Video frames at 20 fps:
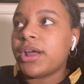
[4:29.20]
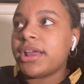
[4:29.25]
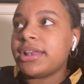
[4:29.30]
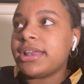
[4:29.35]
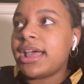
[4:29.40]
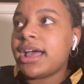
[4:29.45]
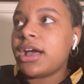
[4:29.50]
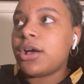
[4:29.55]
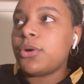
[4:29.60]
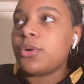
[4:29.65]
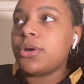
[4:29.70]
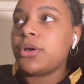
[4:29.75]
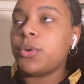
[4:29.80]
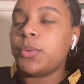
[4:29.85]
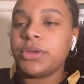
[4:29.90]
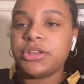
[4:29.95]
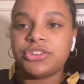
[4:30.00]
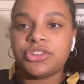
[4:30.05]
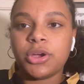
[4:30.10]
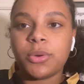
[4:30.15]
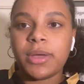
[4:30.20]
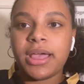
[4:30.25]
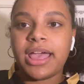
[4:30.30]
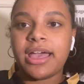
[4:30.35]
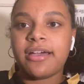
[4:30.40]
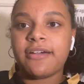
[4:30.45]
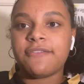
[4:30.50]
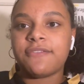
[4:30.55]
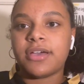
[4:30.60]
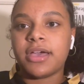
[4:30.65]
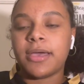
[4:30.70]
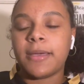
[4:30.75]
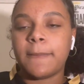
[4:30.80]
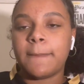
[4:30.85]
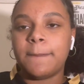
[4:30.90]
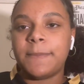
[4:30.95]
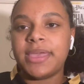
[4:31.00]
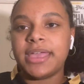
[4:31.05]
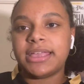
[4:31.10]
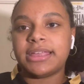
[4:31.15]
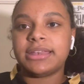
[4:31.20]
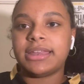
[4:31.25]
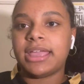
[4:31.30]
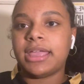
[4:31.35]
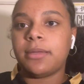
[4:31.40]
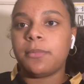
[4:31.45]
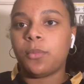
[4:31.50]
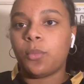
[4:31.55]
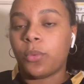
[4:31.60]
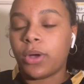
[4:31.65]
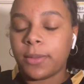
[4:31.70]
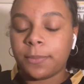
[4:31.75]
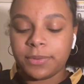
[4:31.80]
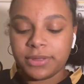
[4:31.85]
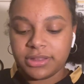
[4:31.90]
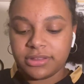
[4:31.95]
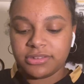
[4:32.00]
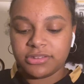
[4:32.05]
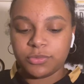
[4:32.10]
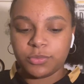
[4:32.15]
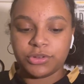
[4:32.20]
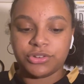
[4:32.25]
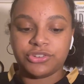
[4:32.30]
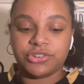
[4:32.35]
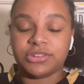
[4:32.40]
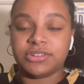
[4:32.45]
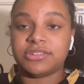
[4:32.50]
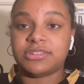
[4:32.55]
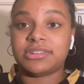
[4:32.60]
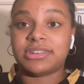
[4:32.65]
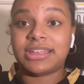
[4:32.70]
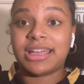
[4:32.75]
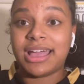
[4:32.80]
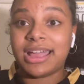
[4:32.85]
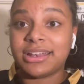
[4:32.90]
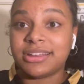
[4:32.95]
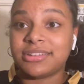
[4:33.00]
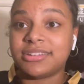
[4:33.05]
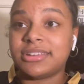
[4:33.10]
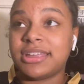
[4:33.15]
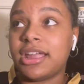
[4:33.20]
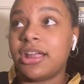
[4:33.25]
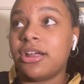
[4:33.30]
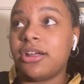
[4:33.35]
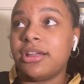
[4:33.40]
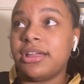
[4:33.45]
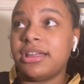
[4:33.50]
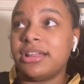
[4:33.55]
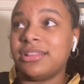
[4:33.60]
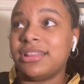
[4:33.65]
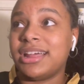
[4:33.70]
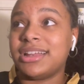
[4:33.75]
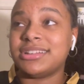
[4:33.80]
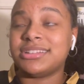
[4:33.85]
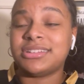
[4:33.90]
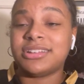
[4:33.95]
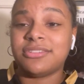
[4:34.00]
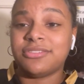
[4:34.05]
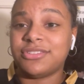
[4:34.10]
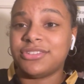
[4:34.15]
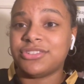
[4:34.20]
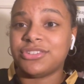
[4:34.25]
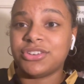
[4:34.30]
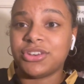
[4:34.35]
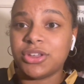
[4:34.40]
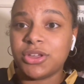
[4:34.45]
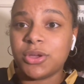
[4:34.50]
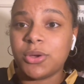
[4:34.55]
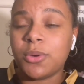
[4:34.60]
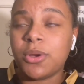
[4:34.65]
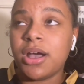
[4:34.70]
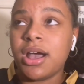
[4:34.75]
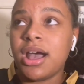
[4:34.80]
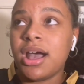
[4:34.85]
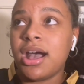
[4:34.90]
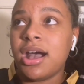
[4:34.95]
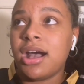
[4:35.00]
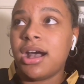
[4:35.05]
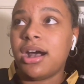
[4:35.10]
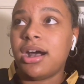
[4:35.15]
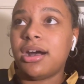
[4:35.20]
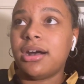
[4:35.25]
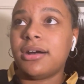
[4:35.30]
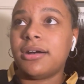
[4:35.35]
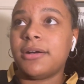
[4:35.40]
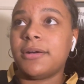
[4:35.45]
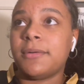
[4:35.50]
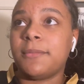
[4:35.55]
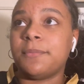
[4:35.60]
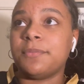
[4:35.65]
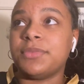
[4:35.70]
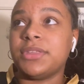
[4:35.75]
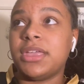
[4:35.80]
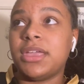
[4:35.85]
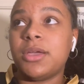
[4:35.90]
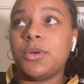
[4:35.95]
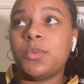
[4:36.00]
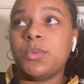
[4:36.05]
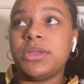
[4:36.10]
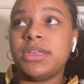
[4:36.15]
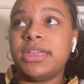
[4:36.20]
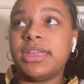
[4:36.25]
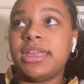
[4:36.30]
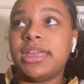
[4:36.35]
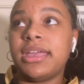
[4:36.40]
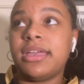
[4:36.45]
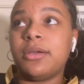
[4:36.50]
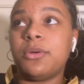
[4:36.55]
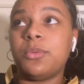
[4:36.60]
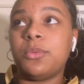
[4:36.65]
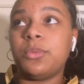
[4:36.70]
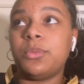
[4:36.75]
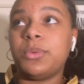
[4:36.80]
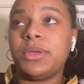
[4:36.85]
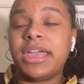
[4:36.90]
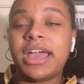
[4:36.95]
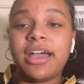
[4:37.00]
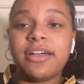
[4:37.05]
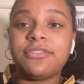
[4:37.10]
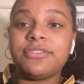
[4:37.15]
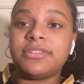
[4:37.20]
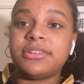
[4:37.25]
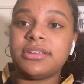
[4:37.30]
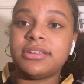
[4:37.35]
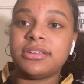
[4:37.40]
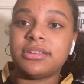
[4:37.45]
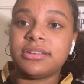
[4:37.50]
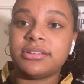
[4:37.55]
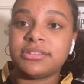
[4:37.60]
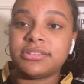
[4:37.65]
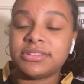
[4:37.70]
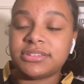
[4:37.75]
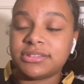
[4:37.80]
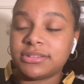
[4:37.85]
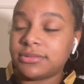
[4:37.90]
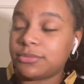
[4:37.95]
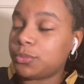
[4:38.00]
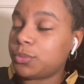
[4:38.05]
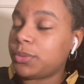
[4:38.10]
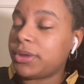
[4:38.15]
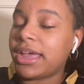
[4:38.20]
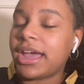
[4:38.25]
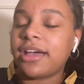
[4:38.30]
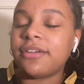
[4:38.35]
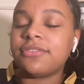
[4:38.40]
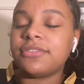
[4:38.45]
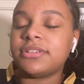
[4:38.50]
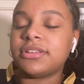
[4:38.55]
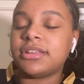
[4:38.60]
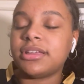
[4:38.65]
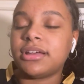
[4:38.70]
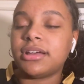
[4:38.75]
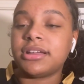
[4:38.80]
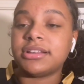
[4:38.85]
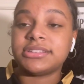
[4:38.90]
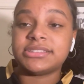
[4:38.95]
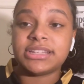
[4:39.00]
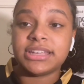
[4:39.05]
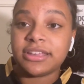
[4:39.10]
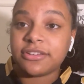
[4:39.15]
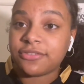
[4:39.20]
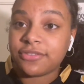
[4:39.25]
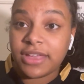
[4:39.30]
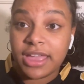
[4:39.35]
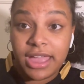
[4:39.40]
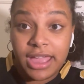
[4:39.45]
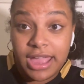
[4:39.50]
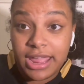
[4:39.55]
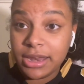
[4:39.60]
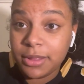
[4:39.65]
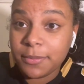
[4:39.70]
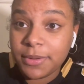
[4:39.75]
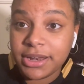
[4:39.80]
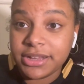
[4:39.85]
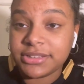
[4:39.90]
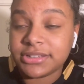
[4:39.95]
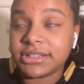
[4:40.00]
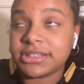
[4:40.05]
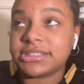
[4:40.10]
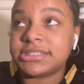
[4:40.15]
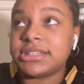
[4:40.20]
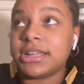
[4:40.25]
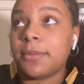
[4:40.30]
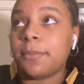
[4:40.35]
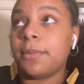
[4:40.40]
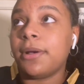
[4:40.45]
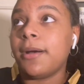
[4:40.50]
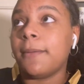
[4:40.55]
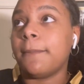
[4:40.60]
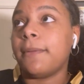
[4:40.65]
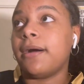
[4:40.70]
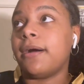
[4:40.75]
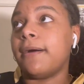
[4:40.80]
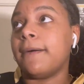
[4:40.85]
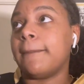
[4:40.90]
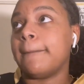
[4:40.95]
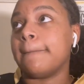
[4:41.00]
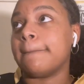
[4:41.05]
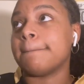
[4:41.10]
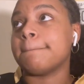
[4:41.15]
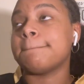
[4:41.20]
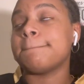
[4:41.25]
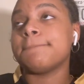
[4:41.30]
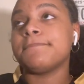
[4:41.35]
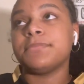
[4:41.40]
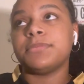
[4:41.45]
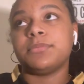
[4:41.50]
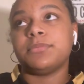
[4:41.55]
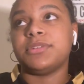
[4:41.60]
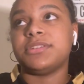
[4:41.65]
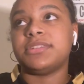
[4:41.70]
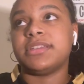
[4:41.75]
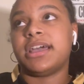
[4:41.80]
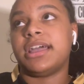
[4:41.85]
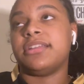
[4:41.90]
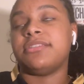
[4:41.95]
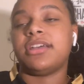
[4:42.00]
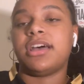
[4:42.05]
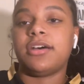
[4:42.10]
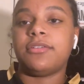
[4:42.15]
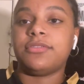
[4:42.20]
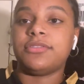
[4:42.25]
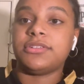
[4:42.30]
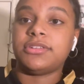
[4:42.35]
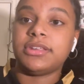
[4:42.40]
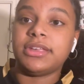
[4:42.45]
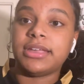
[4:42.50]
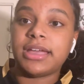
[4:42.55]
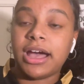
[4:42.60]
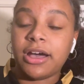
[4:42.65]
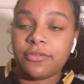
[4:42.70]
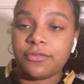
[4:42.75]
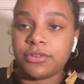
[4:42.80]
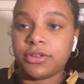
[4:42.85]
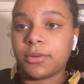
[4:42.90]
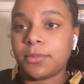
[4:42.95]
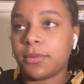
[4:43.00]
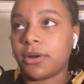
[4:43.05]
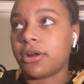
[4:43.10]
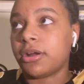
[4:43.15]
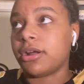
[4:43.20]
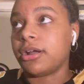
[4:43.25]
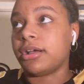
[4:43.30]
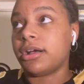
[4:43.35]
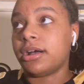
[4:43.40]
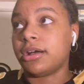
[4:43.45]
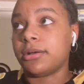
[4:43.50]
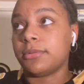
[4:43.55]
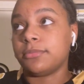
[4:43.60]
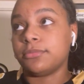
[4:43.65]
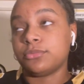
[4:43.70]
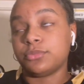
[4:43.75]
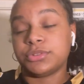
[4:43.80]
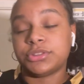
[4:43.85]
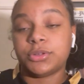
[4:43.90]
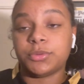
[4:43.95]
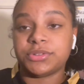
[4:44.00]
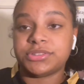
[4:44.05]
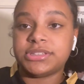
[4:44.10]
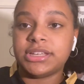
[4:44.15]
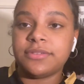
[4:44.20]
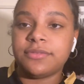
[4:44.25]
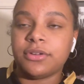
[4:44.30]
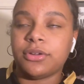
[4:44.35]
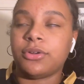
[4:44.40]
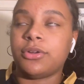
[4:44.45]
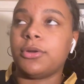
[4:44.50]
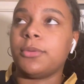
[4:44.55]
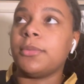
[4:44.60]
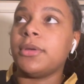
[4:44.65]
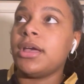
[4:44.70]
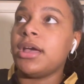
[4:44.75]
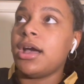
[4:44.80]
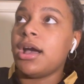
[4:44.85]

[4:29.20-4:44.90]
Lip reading: now we don't have big name weapons, which is kind of scary. A lot of stuff is new, and we have to see if anybody's going to step up. Besides obviously Alvin Kamara, the receiving group.